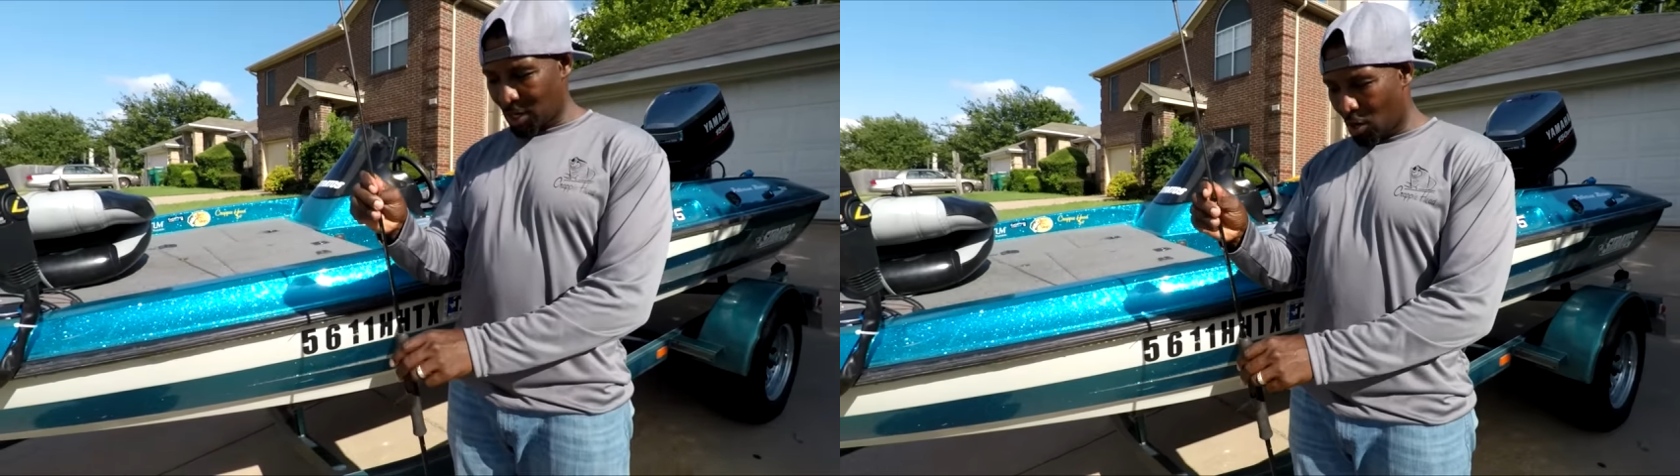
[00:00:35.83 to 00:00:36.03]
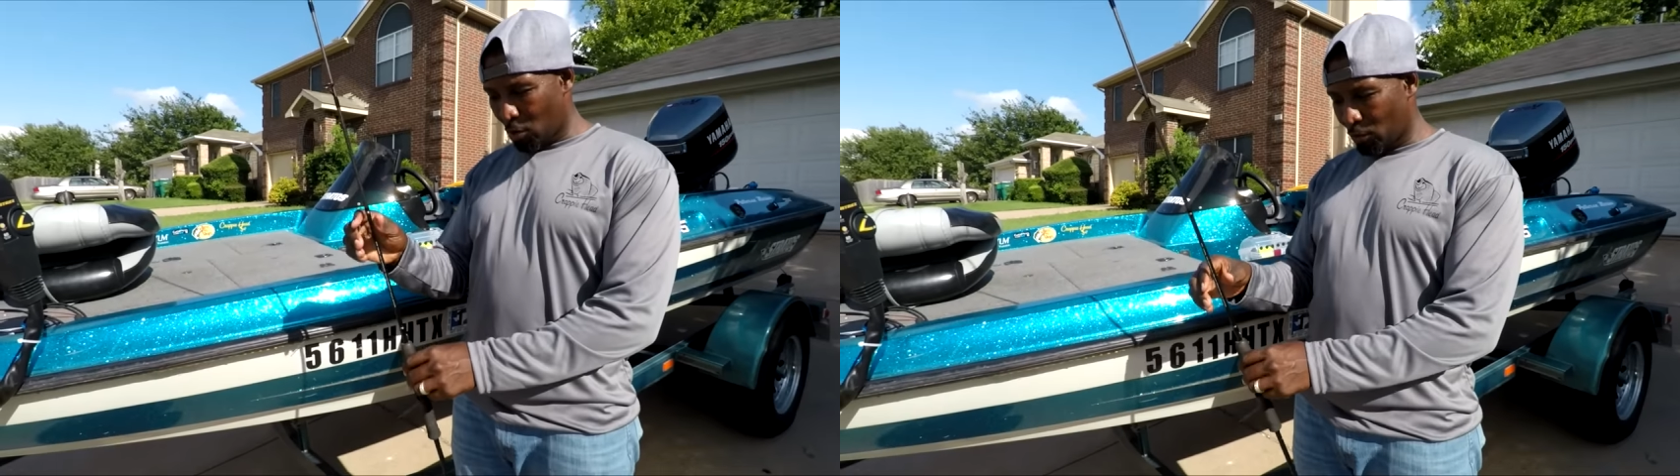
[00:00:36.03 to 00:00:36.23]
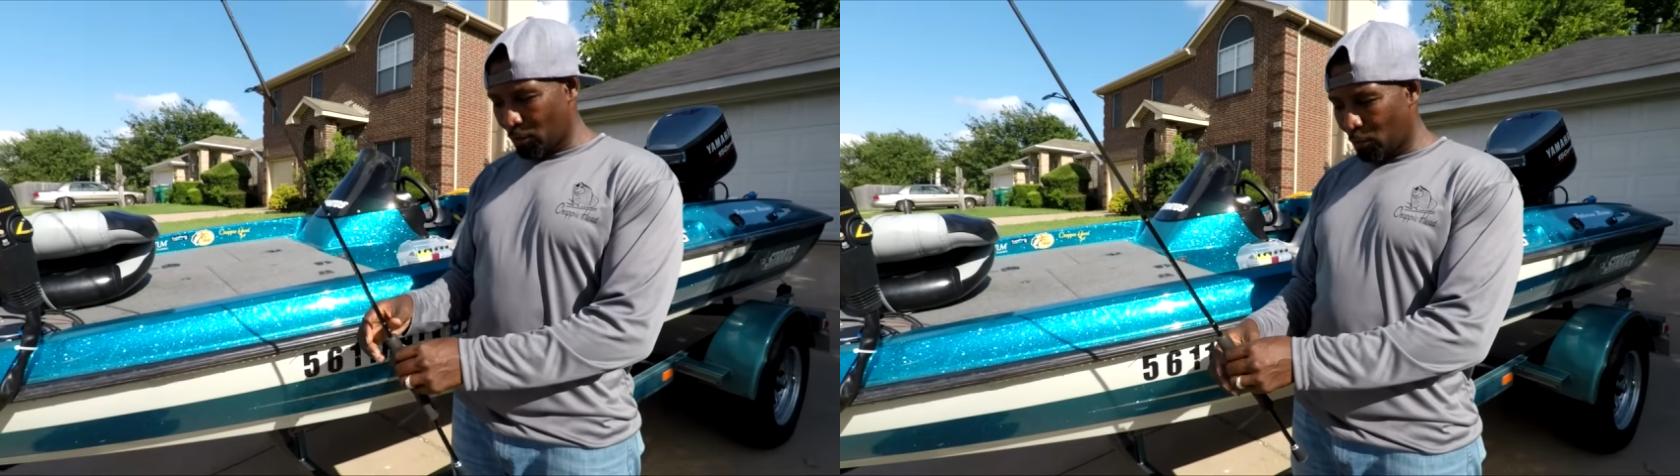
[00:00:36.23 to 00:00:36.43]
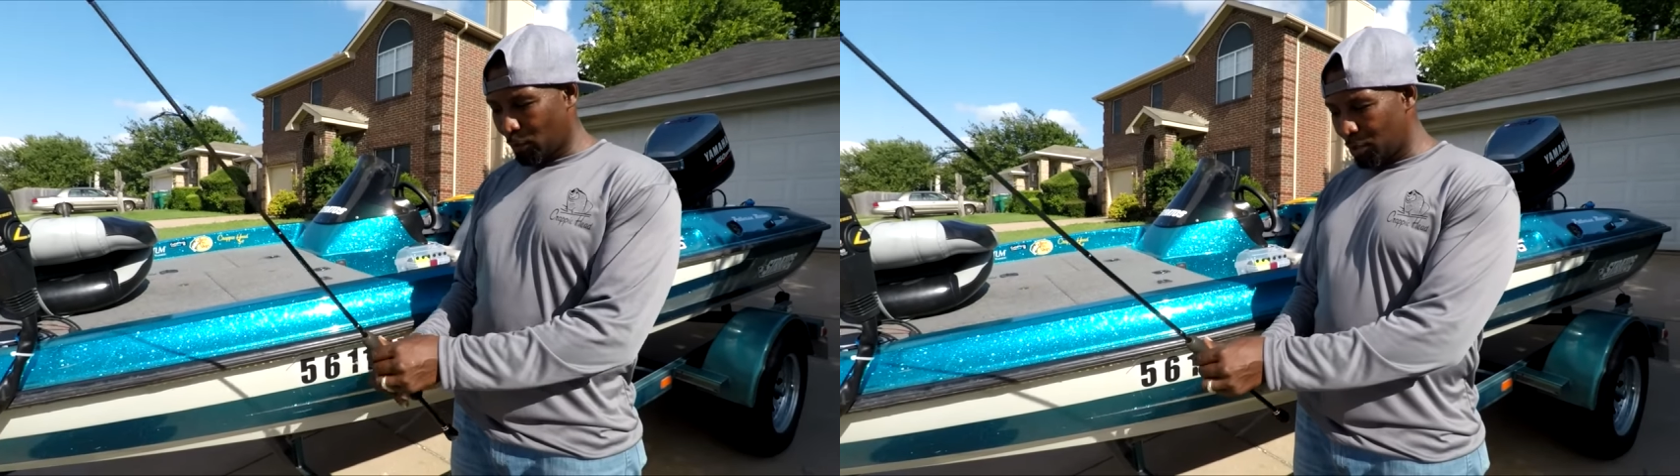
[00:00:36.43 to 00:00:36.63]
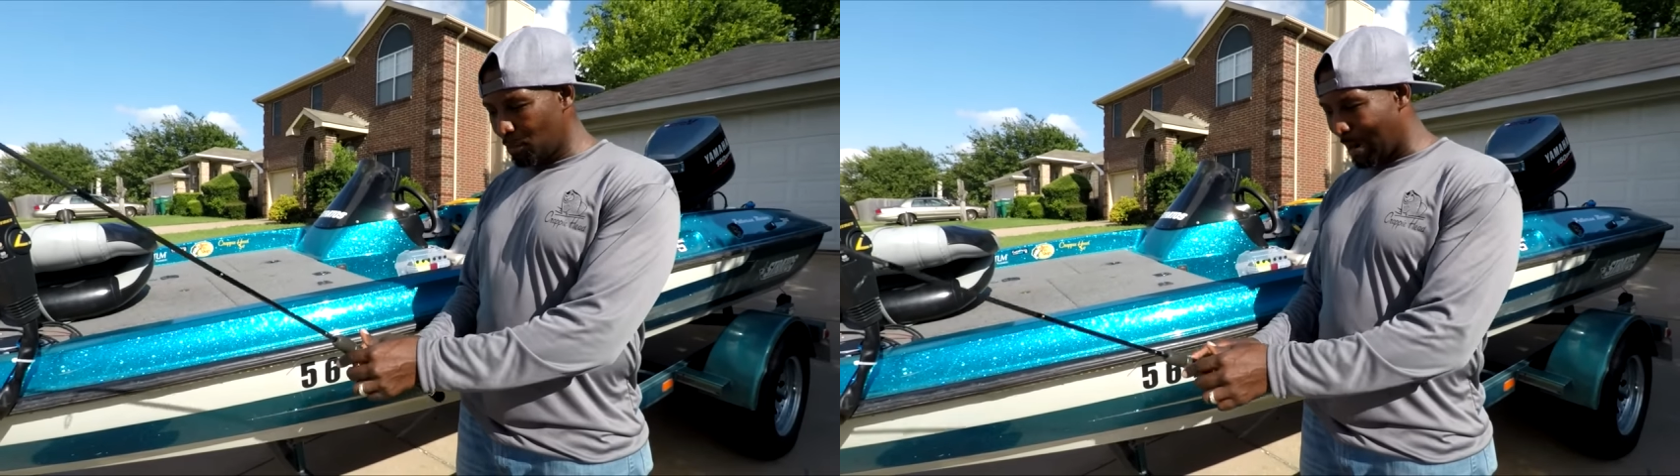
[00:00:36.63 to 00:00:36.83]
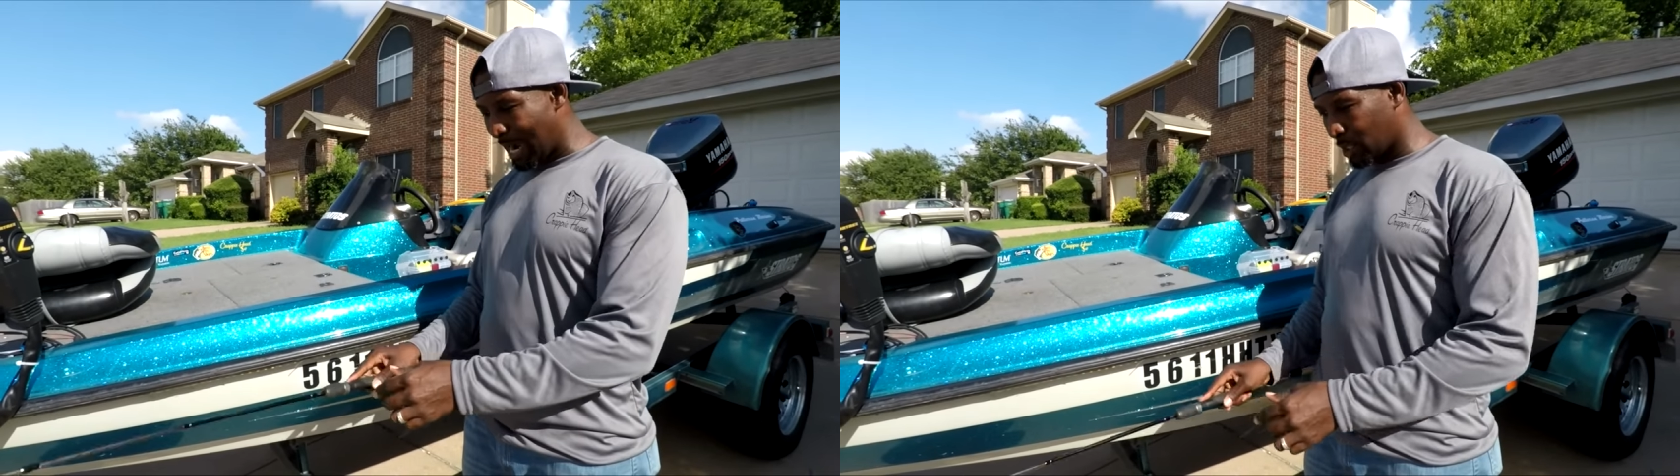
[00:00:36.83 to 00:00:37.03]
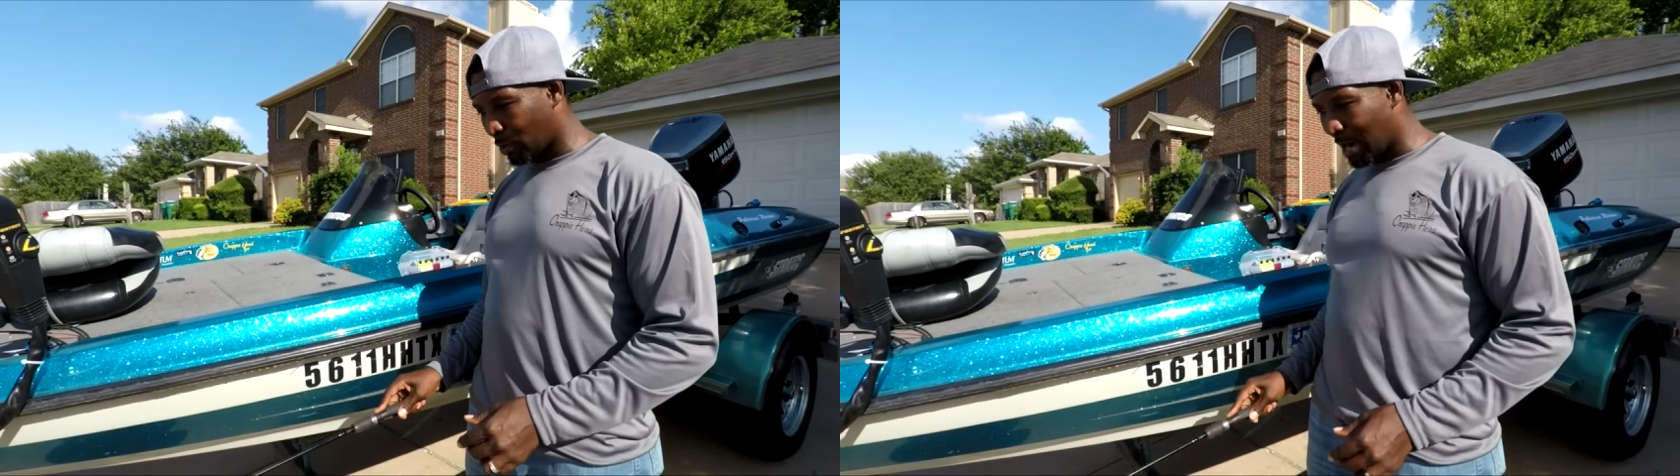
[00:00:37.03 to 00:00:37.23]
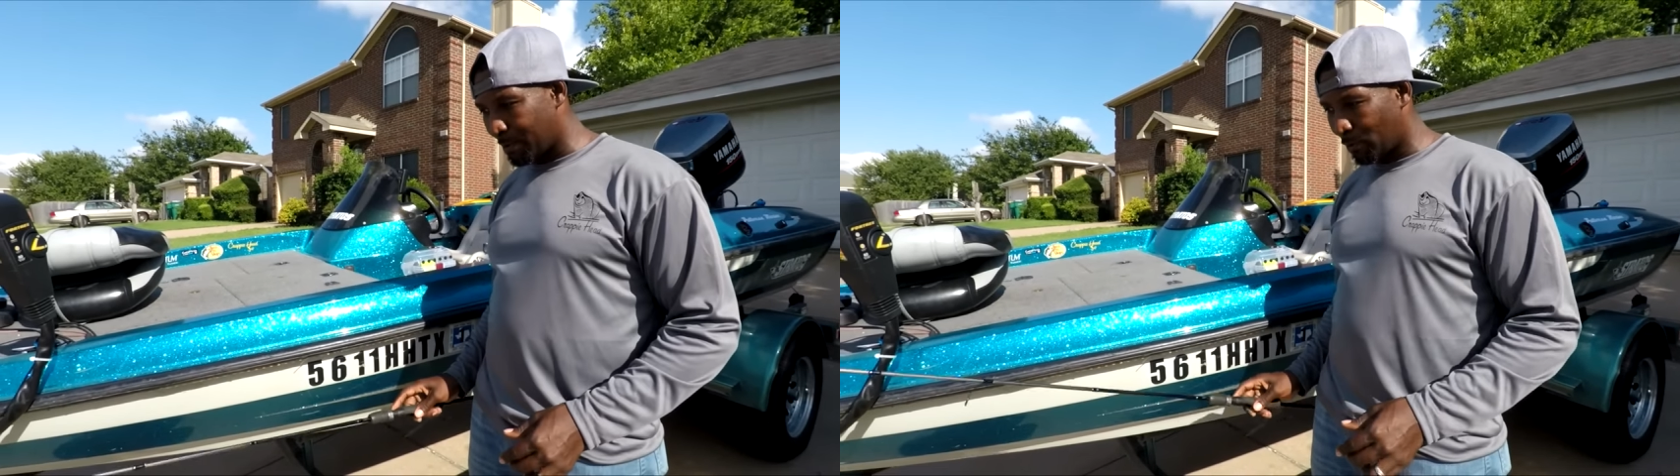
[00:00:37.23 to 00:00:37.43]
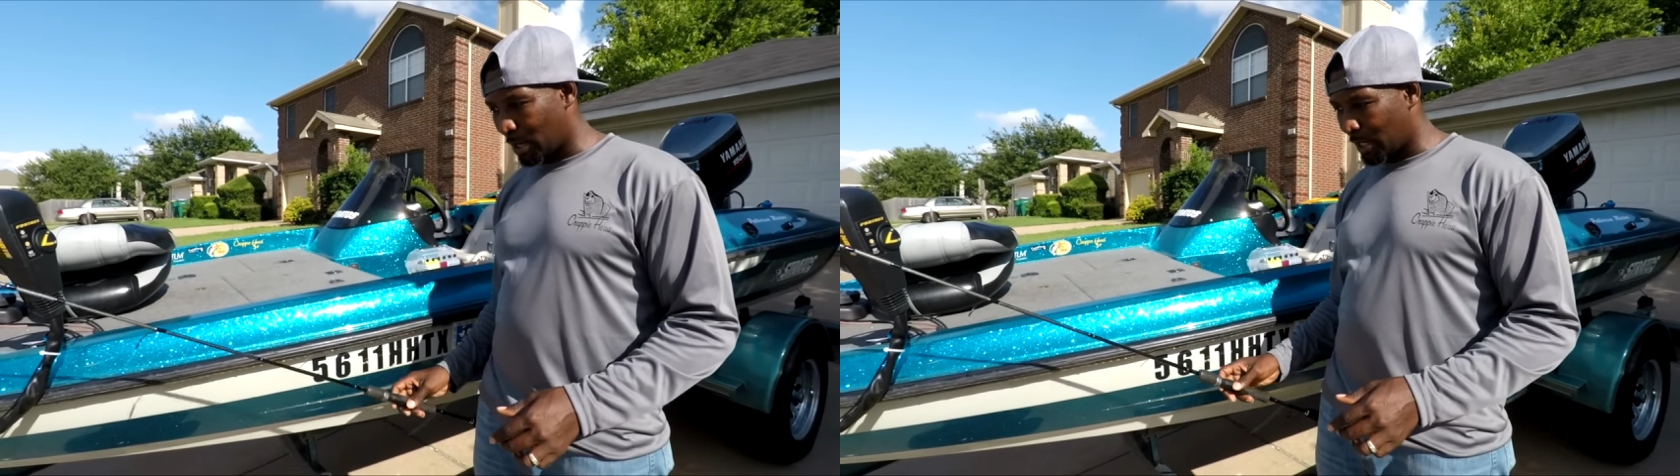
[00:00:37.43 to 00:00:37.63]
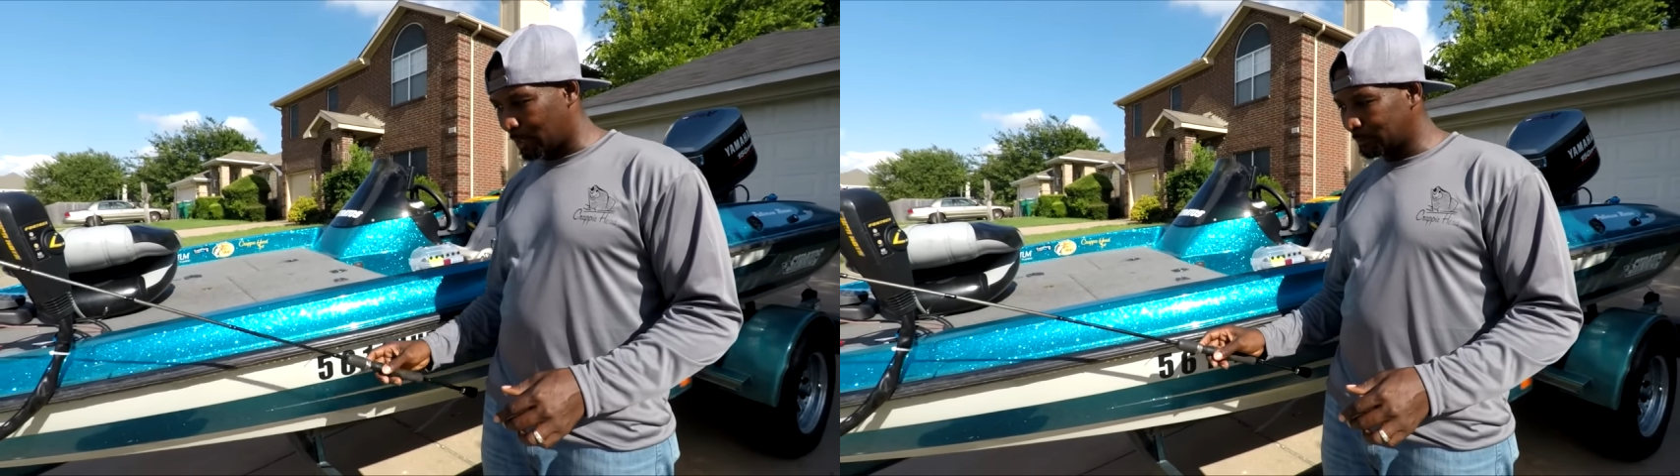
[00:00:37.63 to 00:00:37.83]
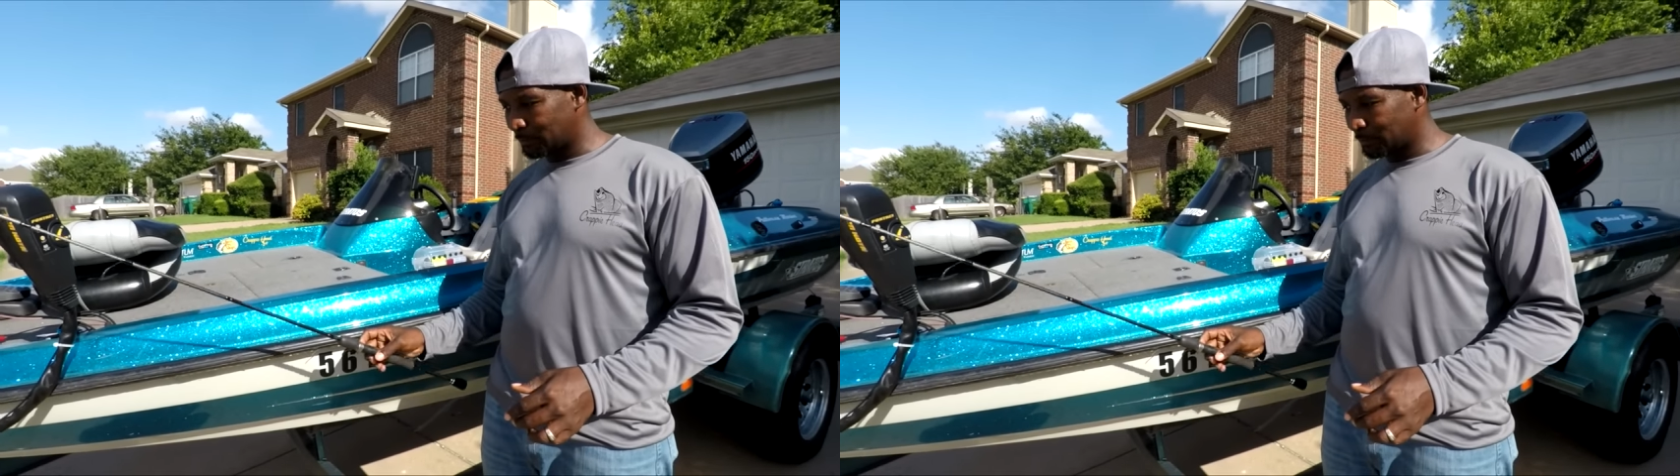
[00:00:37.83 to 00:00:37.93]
on when you buy a crappie rod.